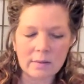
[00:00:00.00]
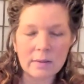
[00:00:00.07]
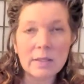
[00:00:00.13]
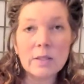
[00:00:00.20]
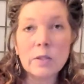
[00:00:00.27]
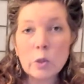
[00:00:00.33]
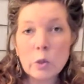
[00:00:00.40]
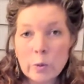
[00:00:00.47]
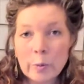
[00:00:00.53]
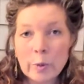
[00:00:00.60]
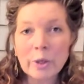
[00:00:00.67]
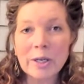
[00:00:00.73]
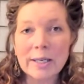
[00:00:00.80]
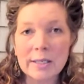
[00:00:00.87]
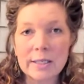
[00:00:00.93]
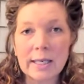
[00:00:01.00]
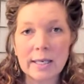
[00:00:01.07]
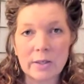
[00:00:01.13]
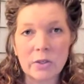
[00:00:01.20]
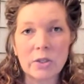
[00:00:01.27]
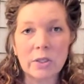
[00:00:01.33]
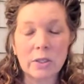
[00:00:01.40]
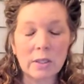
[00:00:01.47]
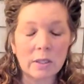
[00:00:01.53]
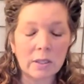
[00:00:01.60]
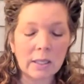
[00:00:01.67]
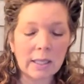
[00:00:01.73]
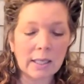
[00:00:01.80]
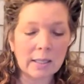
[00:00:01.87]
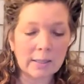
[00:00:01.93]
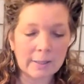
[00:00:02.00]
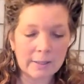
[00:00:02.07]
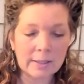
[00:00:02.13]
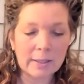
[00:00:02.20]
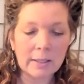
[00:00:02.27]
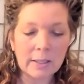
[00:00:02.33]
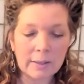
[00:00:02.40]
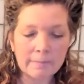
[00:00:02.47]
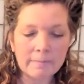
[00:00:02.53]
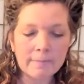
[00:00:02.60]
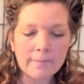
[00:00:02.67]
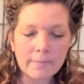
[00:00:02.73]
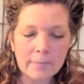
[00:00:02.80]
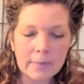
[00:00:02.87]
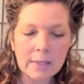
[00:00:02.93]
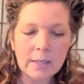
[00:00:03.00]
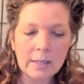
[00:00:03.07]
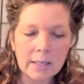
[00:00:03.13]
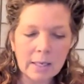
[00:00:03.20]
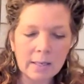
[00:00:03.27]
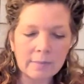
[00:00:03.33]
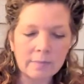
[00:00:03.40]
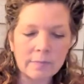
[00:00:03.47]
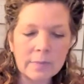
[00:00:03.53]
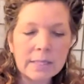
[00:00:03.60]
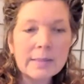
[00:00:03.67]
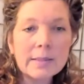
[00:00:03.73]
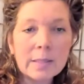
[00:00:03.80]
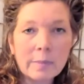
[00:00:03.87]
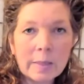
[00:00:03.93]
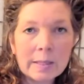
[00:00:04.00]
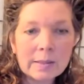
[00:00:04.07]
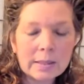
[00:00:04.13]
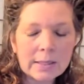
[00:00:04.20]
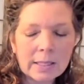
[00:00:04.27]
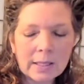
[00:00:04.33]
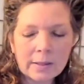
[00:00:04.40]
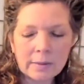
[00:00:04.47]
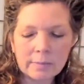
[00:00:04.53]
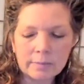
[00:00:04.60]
super intentional, and yeah, it's an amazing deck.